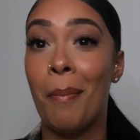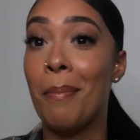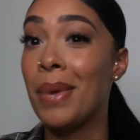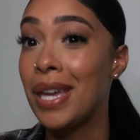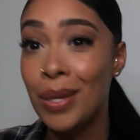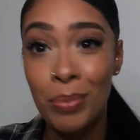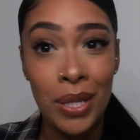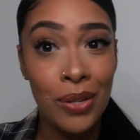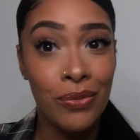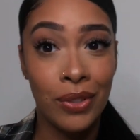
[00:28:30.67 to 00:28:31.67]

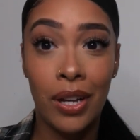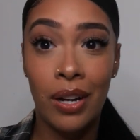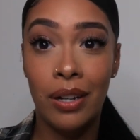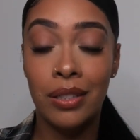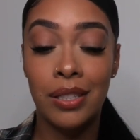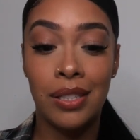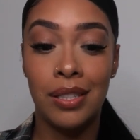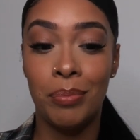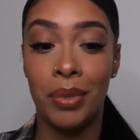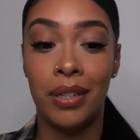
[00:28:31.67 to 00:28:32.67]
maybe vlogs,
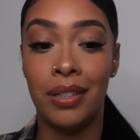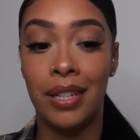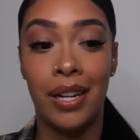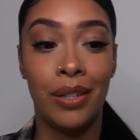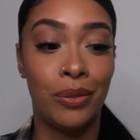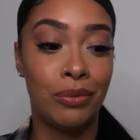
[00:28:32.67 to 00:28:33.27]
but I don't